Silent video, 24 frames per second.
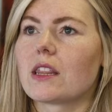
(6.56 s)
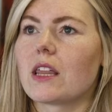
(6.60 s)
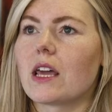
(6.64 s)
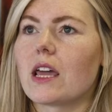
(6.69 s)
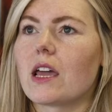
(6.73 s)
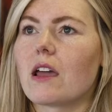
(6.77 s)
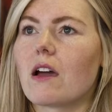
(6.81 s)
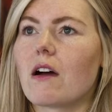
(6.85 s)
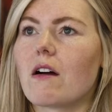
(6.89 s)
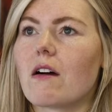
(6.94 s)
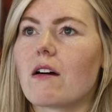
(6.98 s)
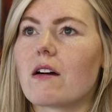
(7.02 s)

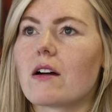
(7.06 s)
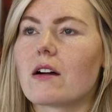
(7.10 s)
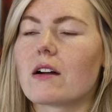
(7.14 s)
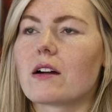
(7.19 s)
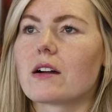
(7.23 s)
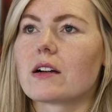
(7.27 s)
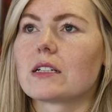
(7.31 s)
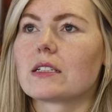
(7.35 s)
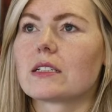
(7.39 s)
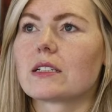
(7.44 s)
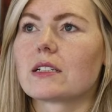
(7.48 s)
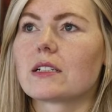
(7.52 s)
they
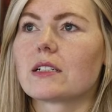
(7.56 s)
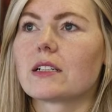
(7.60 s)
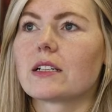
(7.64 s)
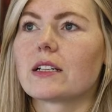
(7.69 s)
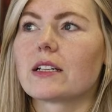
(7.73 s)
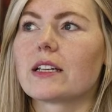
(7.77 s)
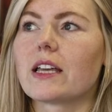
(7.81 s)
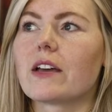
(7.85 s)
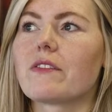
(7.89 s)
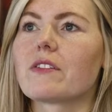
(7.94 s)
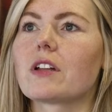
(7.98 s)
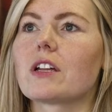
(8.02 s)
are
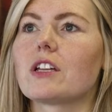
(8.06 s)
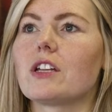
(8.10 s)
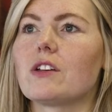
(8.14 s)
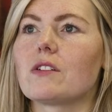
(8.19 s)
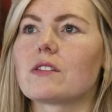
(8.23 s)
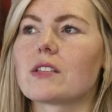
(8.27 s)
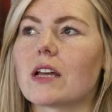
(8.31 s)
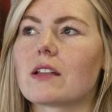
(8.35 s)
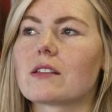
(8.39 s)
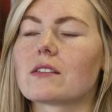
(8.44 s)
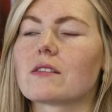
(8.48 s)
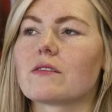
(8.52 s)
given a
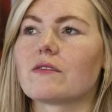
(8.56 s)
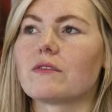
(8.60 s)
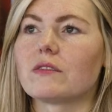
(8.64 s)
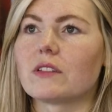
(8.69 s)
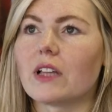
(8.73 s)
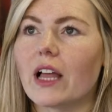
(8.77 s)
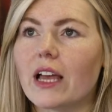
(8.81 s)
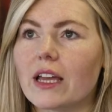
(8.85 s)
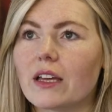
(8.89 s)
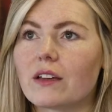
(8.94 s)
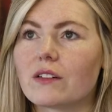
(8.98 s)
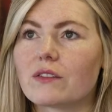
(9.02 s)
new sense of
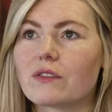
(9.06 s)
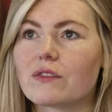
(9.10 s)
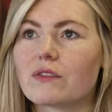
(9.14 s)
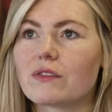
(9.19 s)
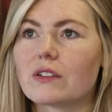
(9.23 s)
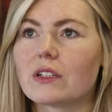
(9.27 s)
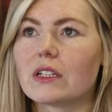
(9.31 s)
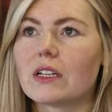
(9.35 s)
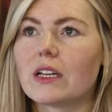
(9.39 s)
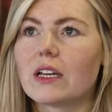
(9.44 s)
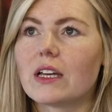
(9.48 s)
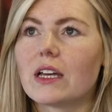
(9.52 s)

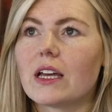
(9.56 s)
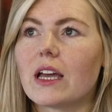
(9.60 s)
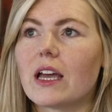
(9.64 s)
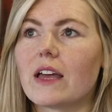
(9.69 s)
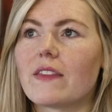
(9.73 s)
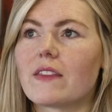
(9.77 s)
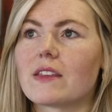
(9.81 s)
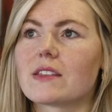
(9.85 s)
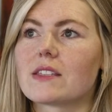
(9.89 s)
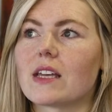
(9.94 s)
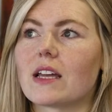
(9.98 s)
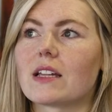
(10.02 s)
life,
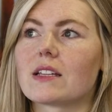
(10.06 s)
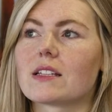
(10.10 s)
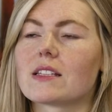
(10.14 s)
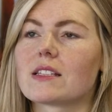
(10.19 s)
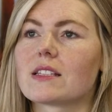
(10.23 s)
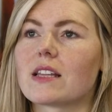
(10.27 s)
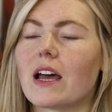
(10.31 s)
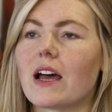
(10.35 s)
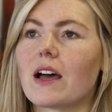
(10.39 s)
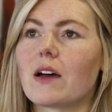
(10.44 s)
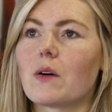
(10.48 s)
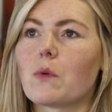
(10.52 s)
in the sense
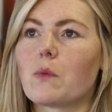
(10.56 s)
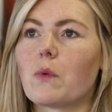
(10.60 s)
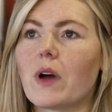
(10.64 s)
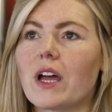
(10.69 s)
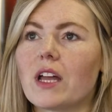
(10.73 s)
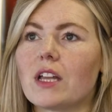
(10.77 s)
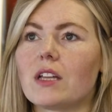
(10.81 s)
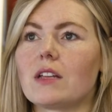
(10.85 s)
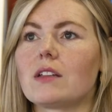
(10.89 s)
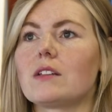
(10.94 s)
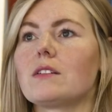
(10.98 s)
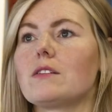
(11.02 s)
that
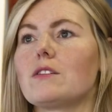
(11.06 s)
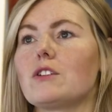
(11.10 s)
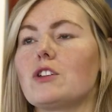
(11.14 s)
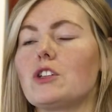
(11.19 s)
when